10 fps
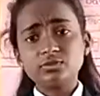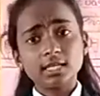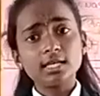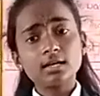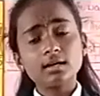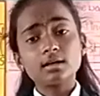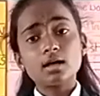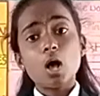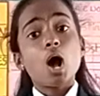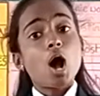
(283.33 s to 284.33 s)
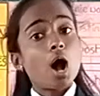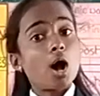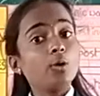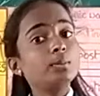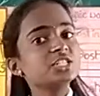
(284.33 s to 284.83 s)
think
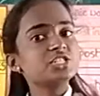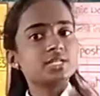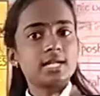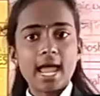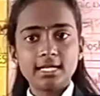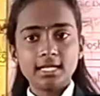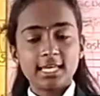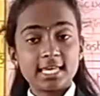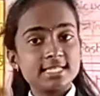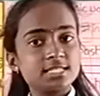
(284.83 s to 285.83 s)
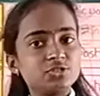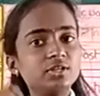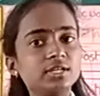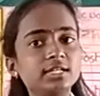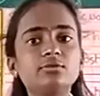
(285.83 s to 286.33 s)
how much land is
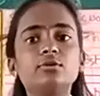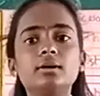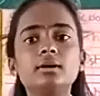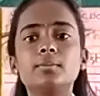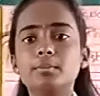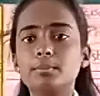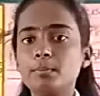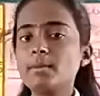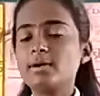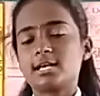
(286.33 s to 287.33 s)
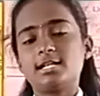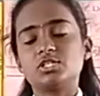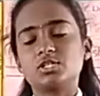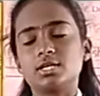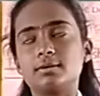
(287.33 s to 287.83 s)
needed for
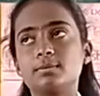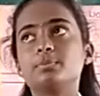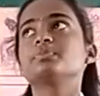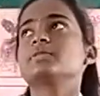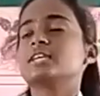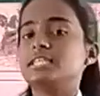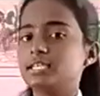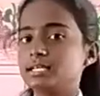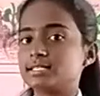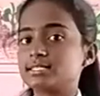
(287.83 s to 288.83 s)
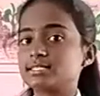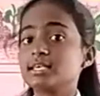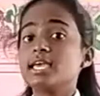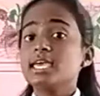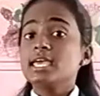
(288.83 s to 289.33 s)
permaculture. Yes,
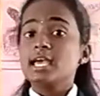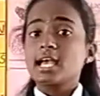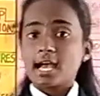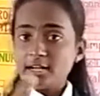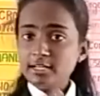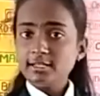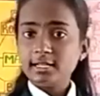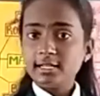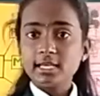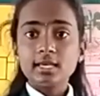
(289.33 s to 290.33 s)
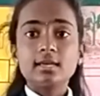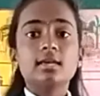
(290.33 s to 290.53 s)
currently